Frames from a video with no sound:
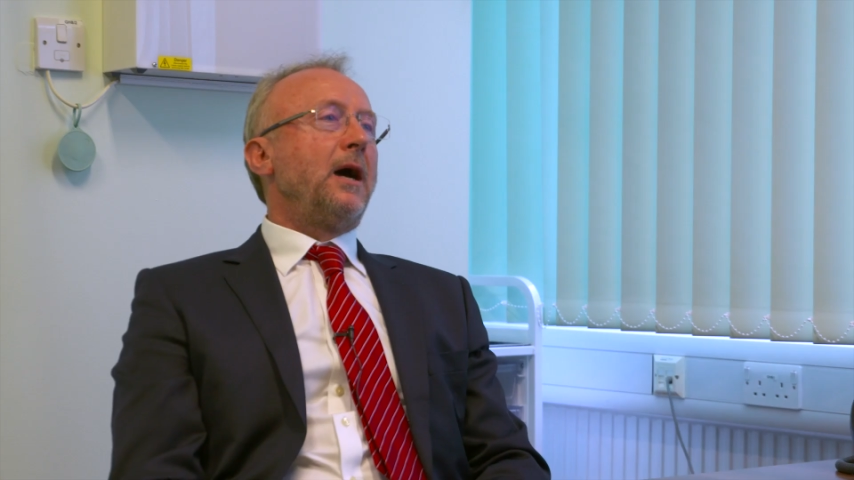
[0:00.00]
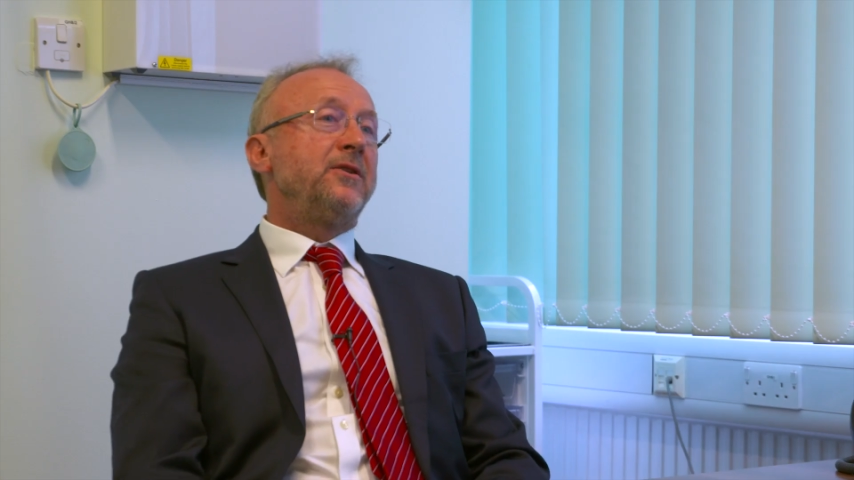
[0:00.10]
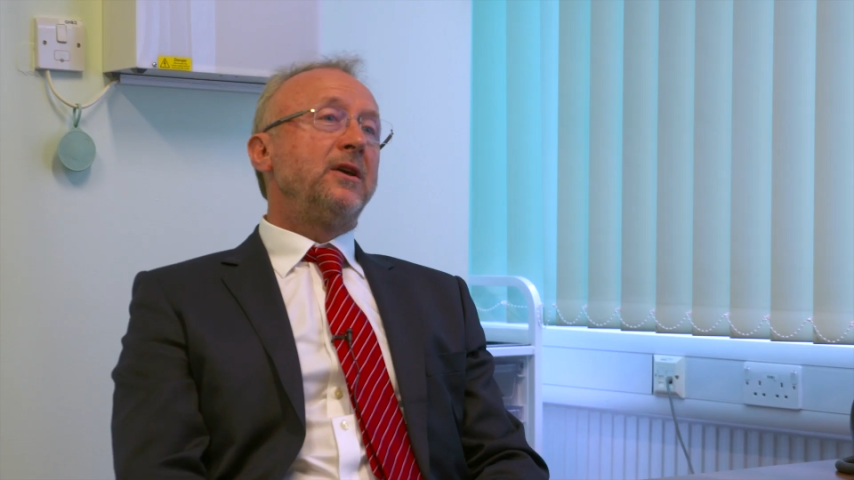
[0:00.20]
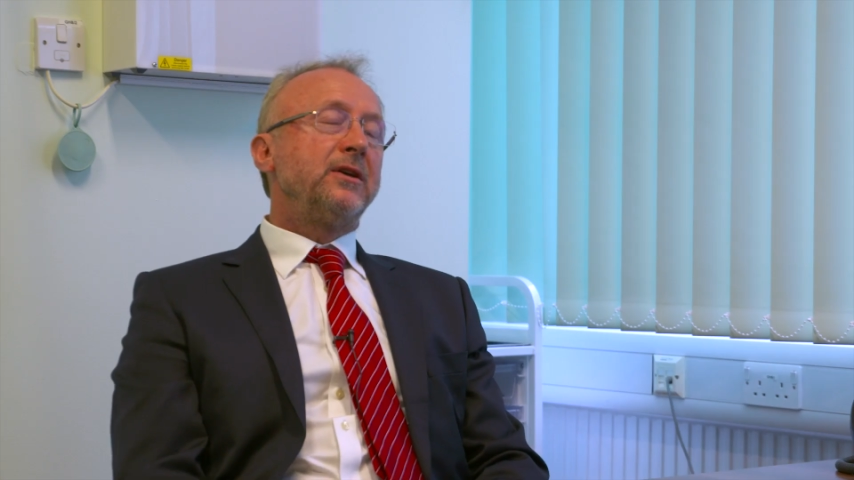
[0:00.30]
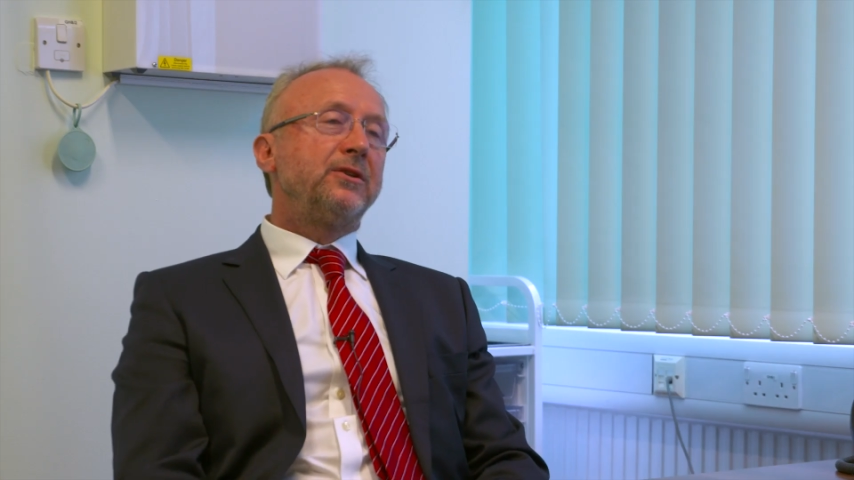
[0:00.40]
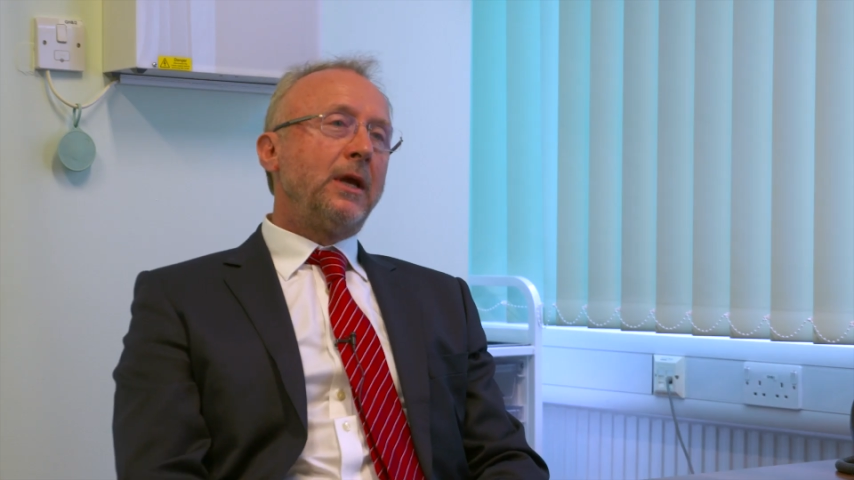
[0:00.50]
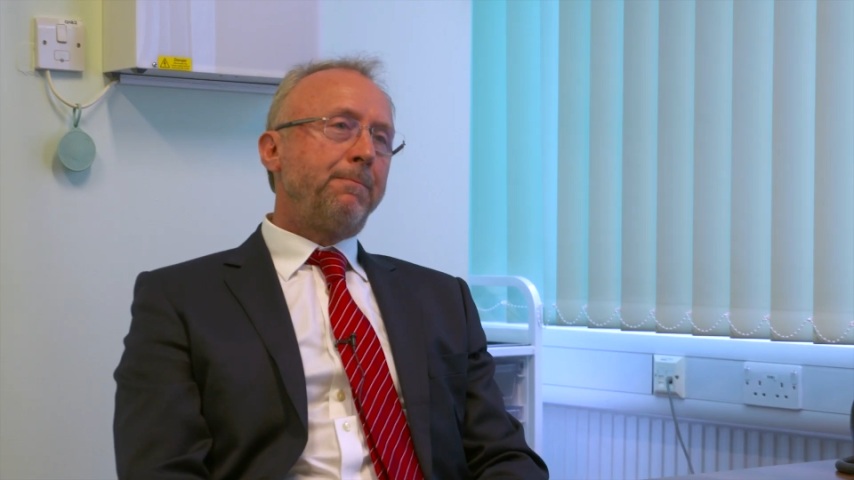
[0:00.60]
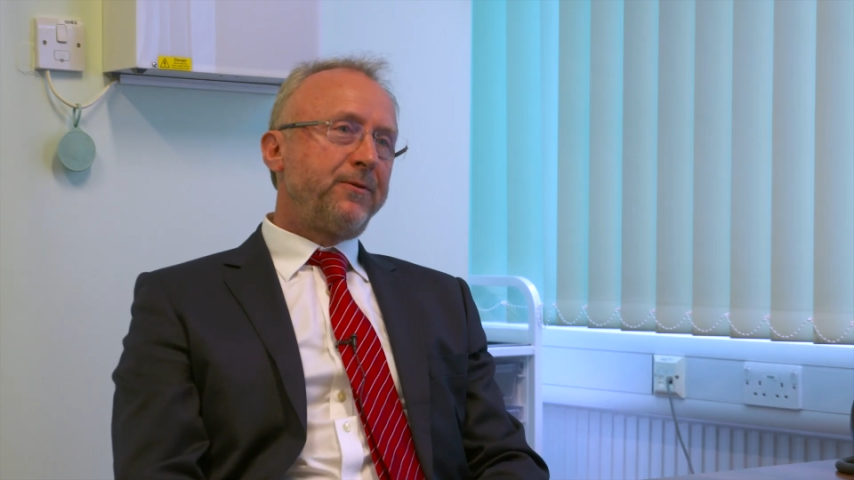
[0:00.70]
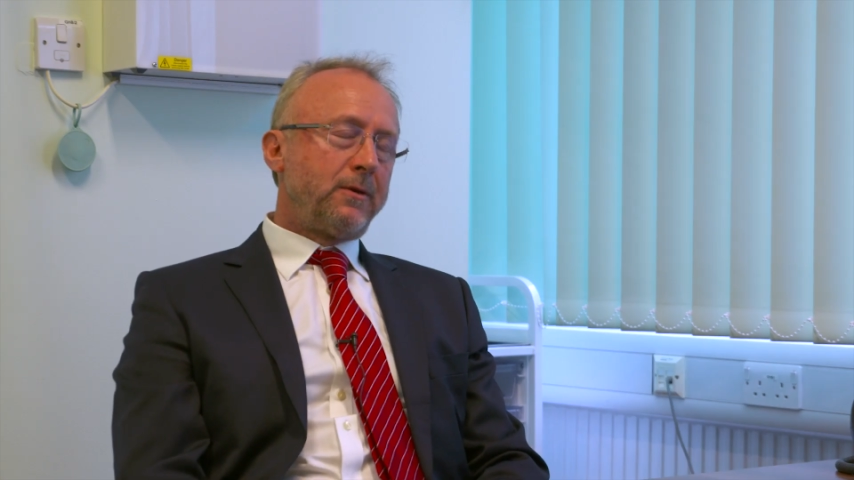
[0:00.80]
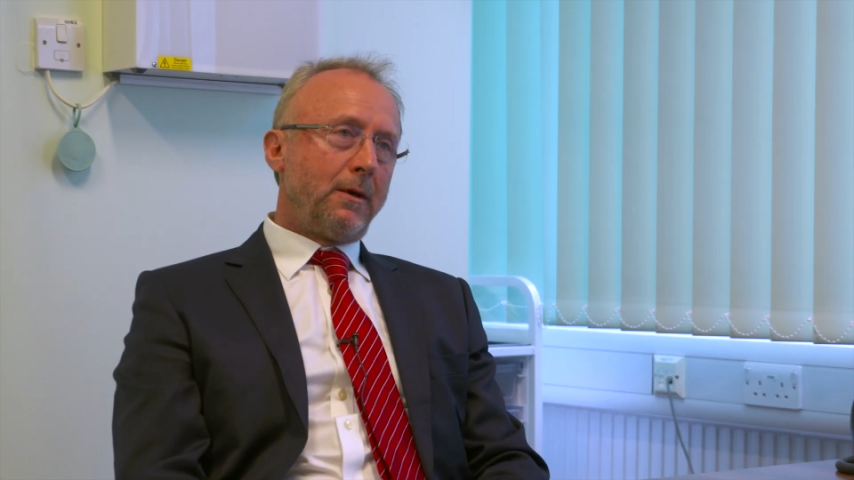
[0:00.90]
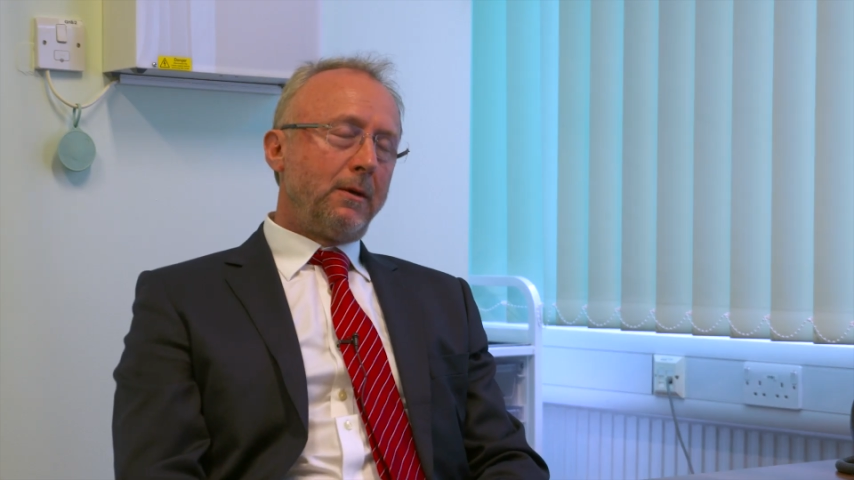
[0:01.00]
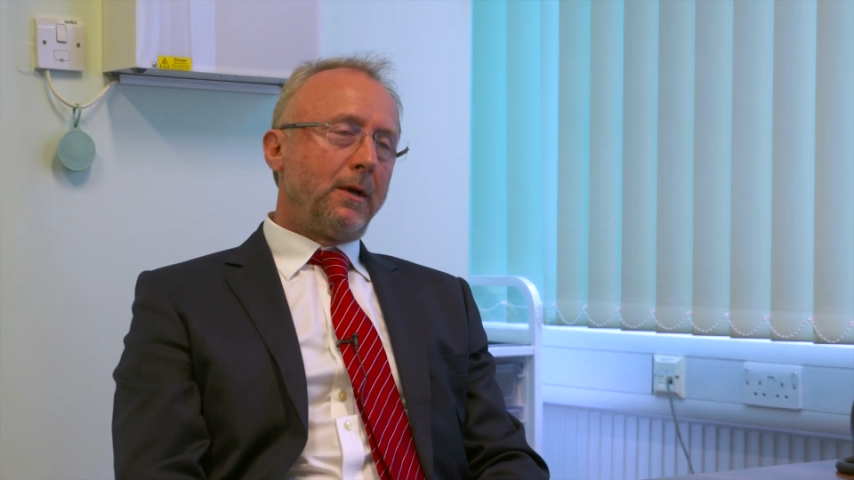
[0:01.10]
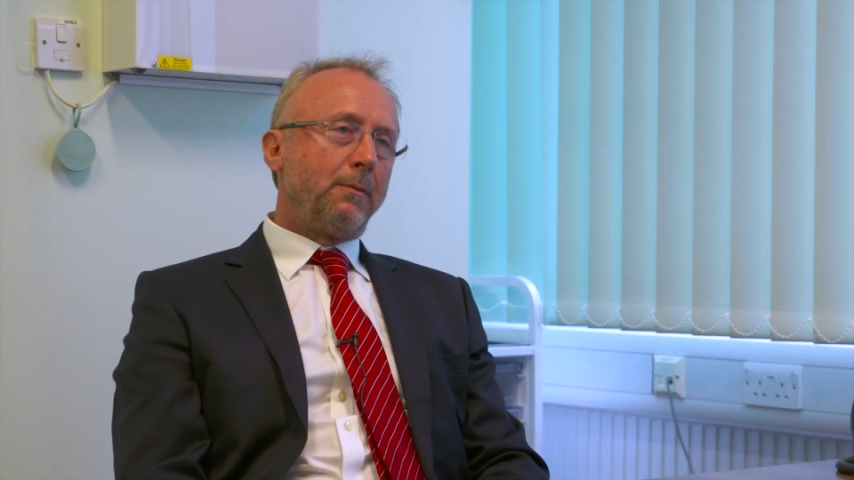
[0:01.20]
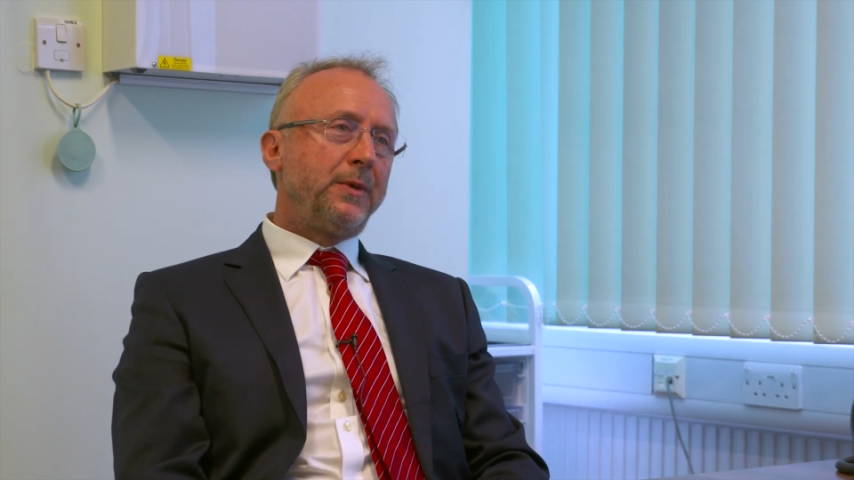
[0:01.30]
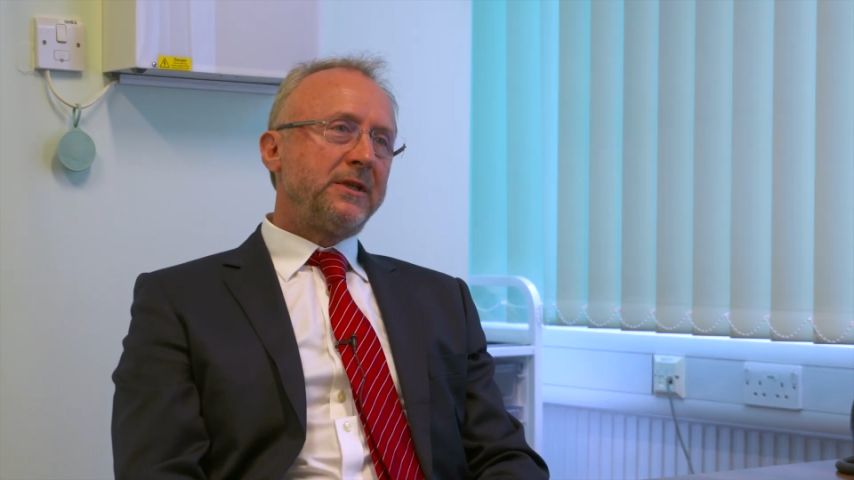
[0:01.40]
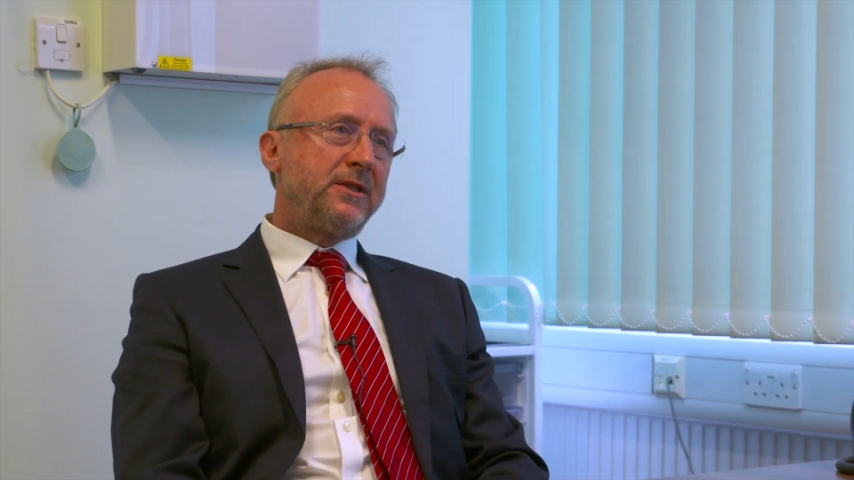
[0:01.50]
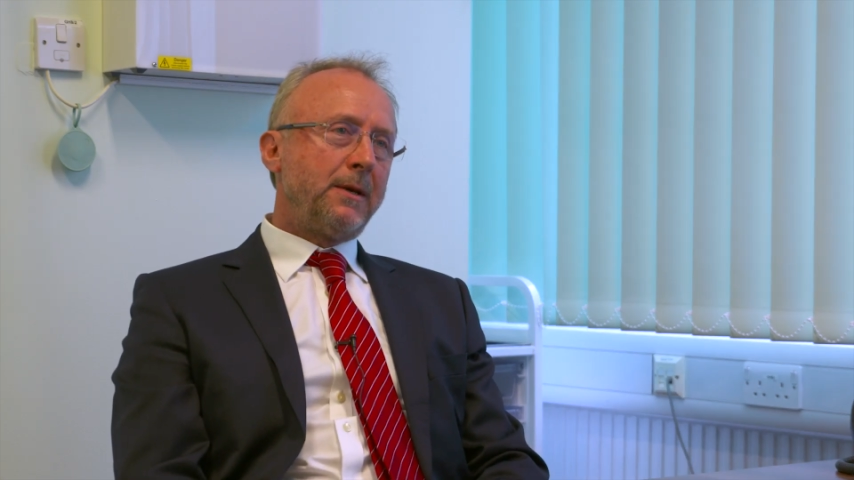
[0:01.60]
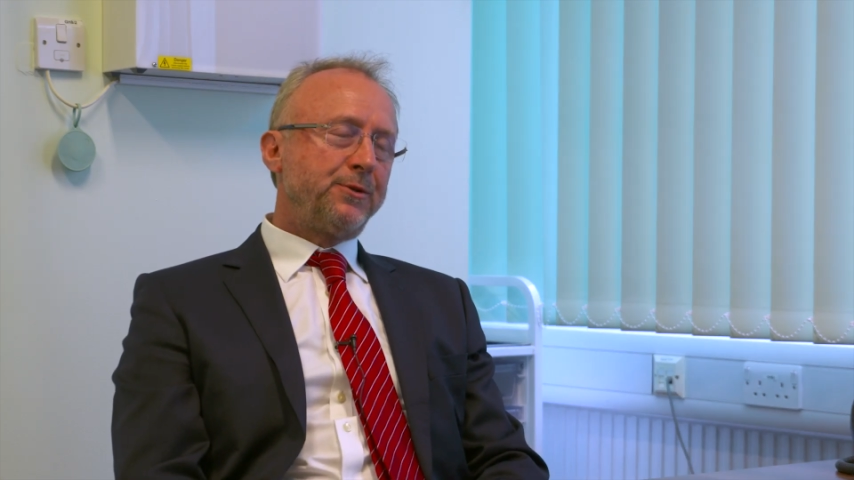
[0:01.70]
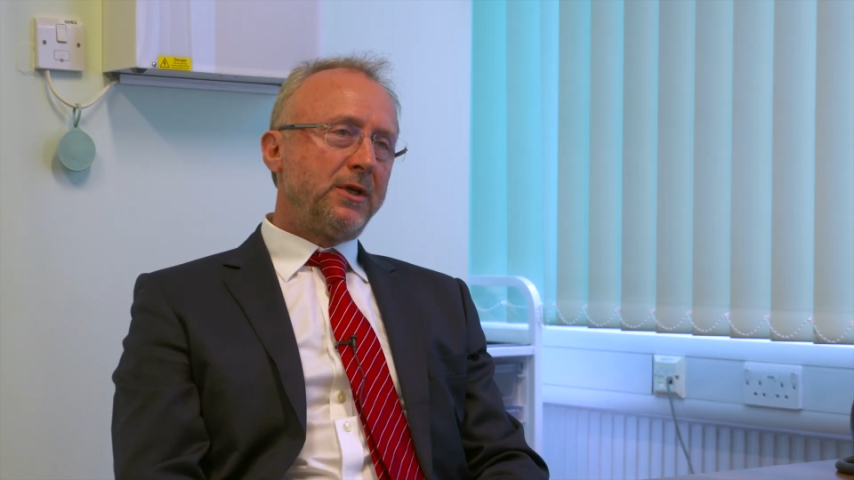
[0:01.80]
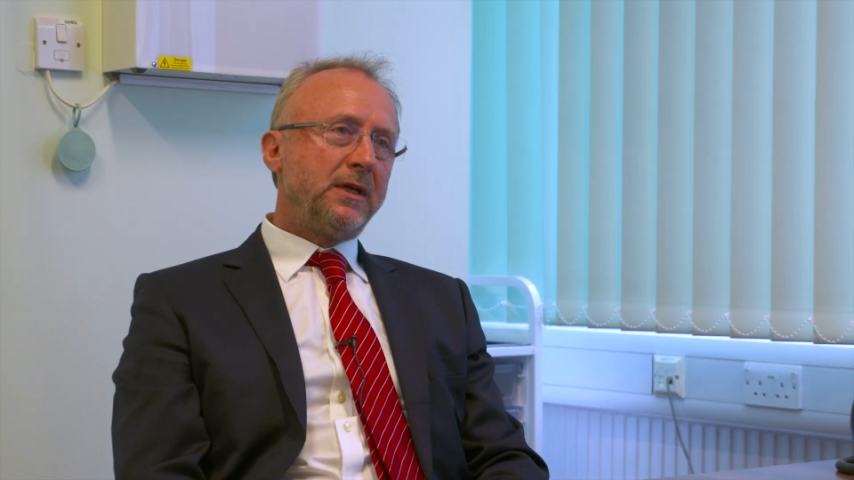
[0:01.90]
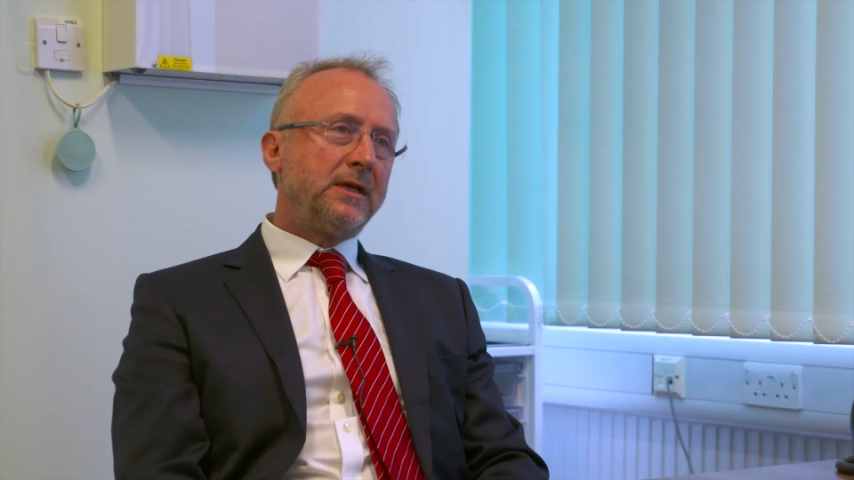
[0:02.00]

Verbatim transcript: I think the depth Perception